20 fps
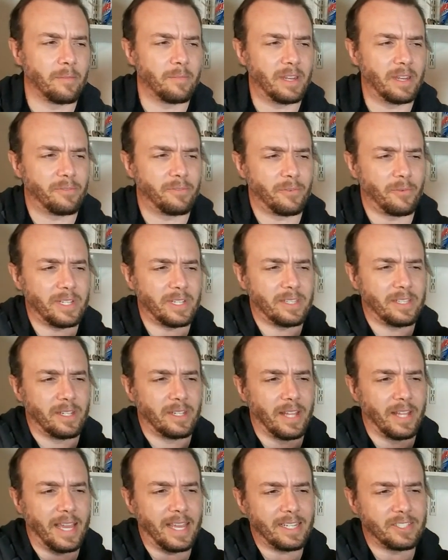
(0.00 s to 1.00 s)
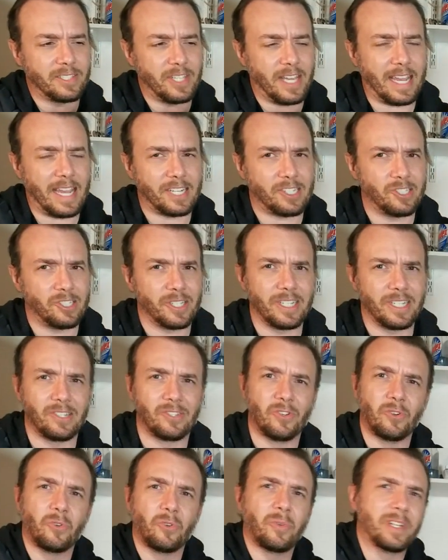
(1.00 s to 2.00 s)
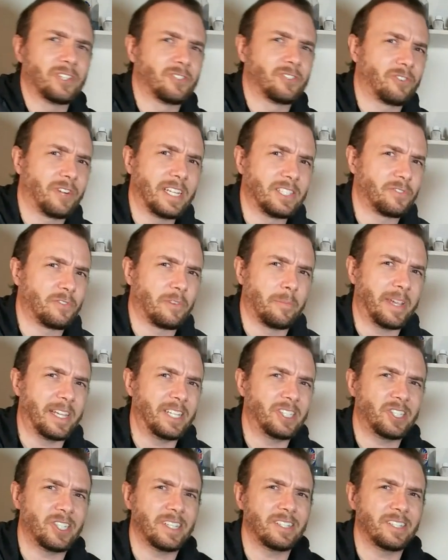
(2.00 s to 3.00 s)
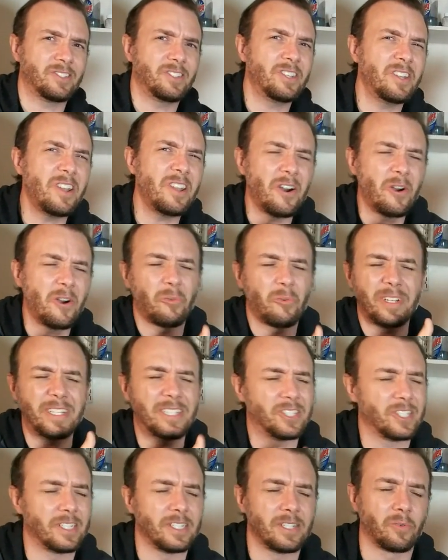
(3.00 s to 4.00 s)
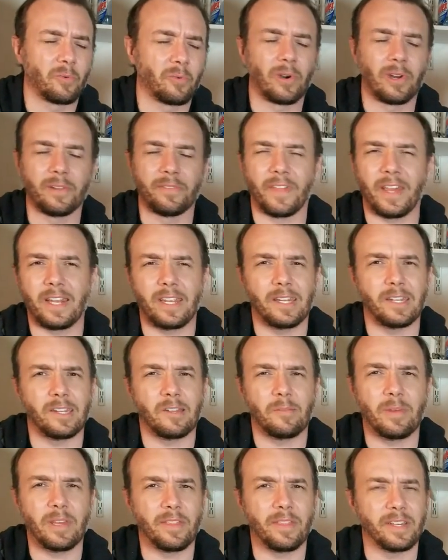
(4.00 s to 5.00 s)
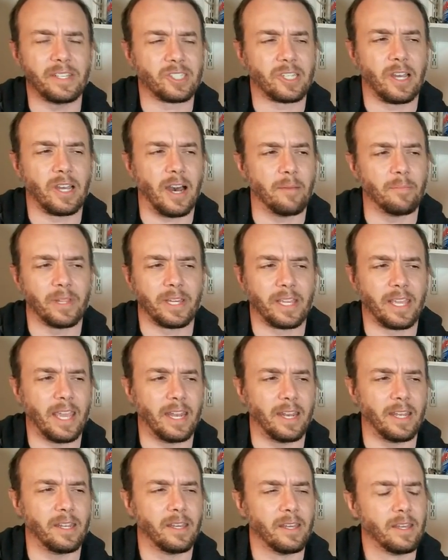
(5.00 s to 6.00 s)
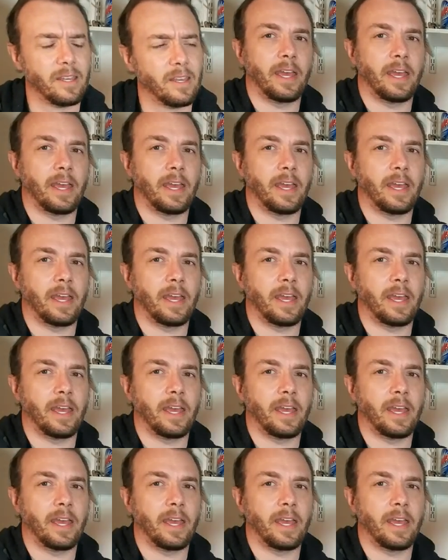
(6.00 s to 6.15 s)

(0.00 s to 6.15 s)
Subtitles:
I mean, for what the legs actually do in transformation, there's no reason in the world they needed to be this complicated.